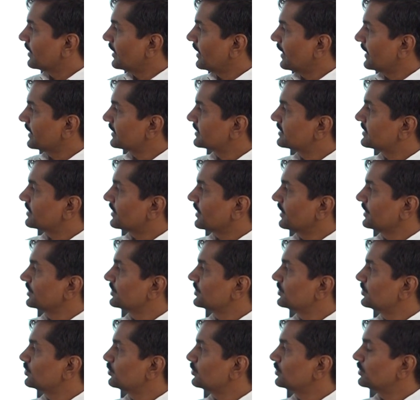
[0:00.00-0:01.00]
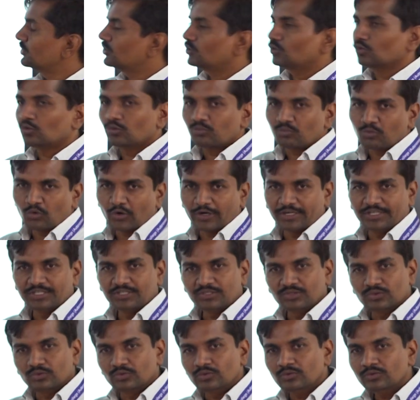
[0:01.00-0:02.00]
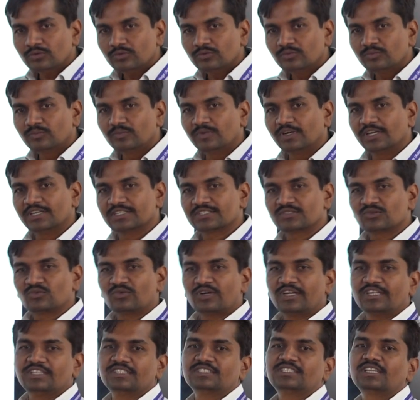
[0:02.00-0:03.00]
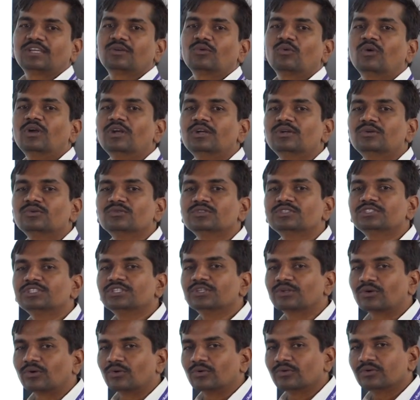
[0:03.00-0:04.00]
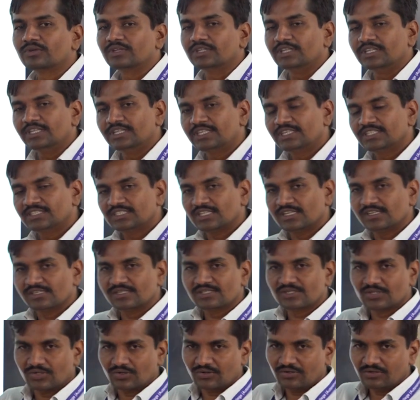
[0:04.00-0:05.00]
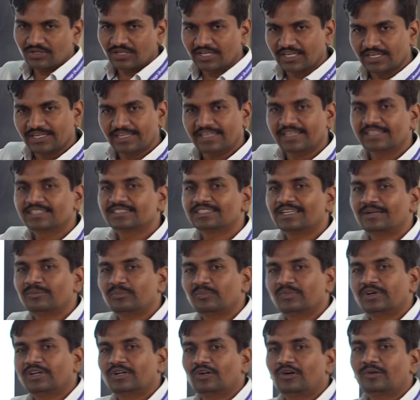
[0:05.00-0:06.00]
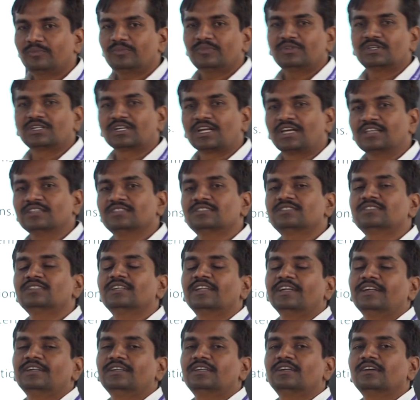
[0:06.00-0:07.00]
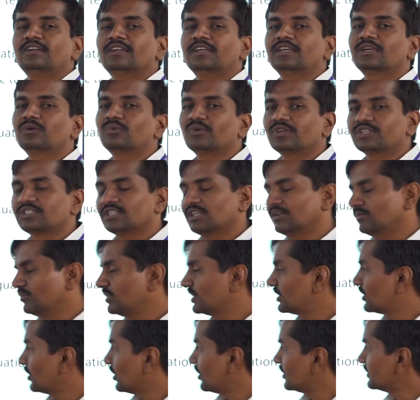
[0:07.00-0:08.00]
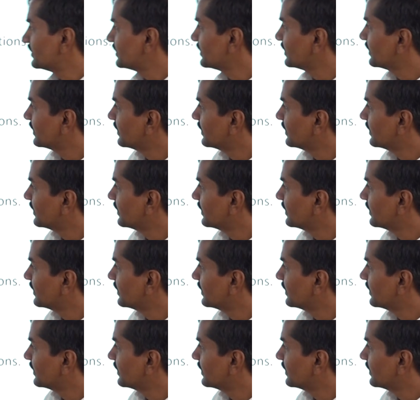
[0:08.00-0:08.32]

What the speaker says: x raised to 2.2 plus 1 is equal to 0. It is also an example of transcendental equation because